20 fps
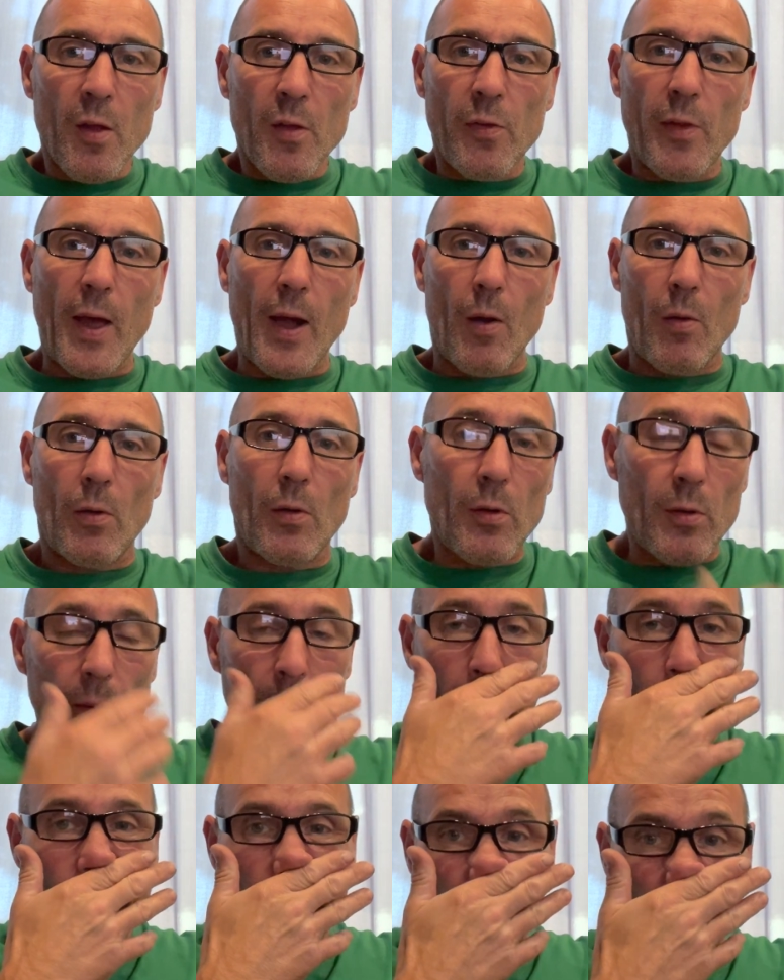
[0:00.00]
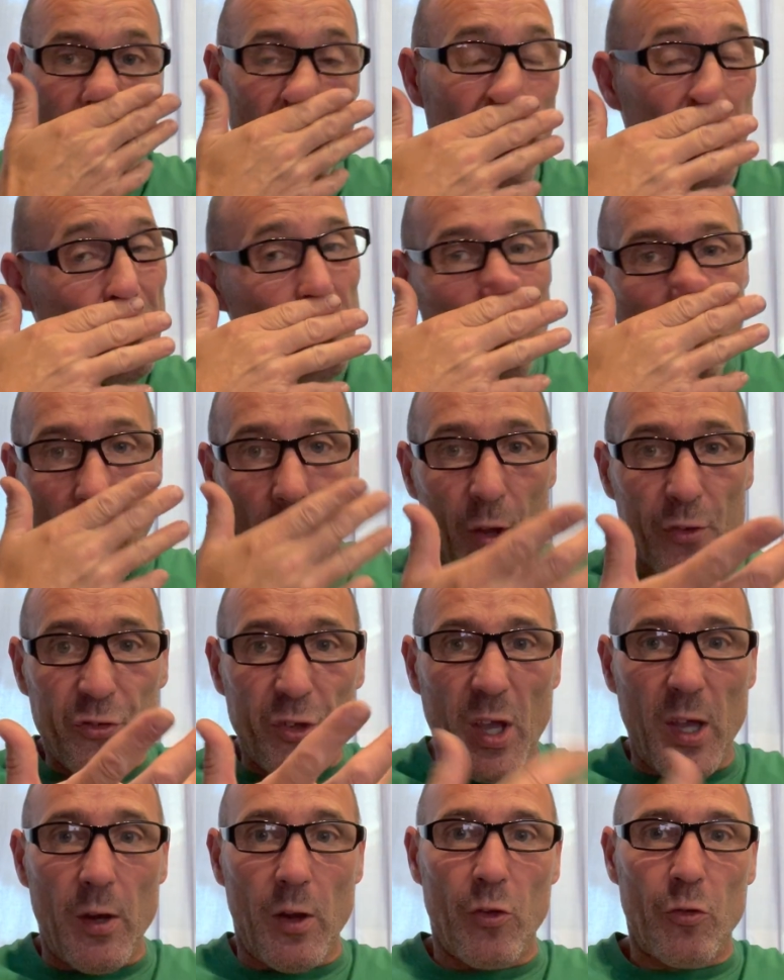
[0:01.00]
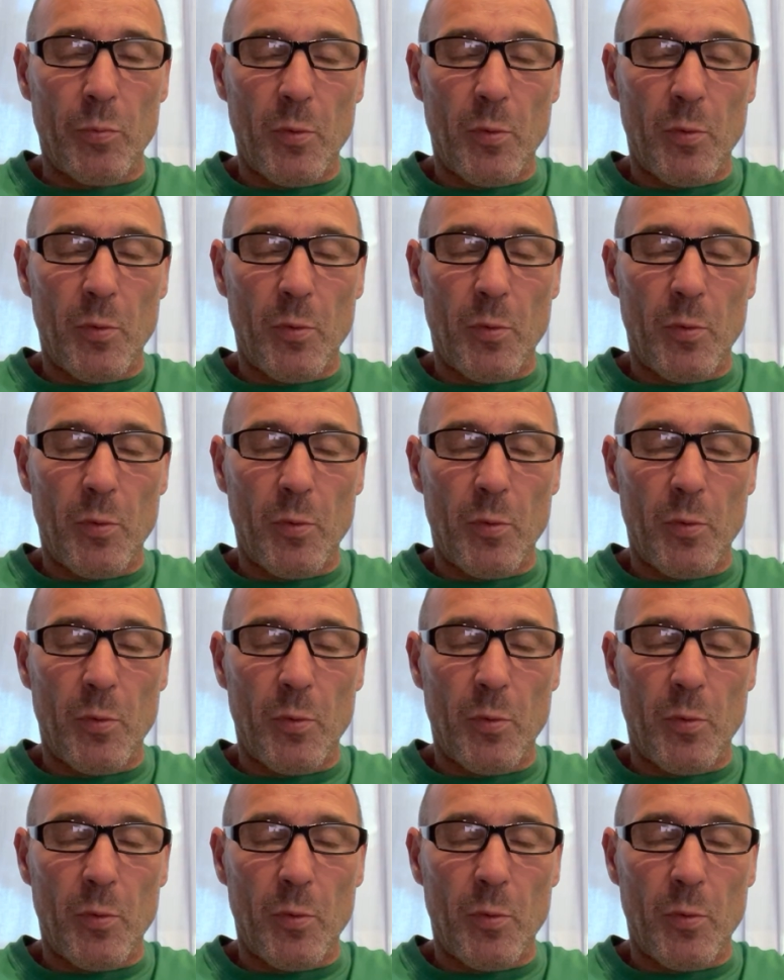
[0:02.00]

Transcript: Now, the reason why I say this,